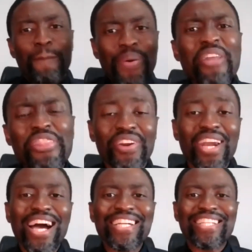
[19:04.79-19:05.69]

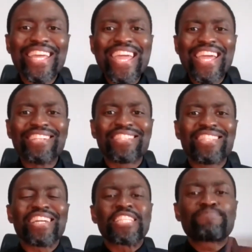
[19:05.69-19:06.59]
birthright is the
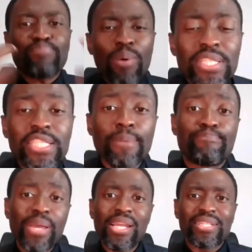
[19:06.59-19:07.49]

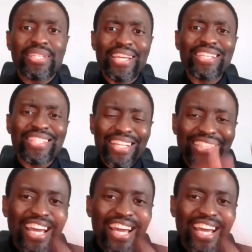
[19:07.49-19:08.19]
responsibilities that